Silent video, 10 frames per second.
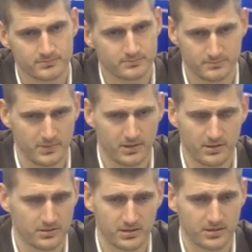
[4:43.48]
No, I
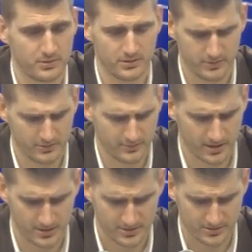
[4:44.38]
think he played really well,
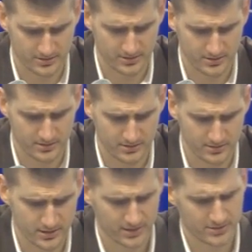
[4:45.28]
actually.
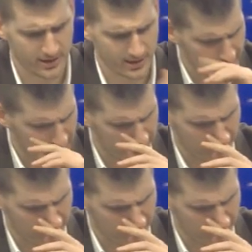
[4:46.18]
He actually had a couple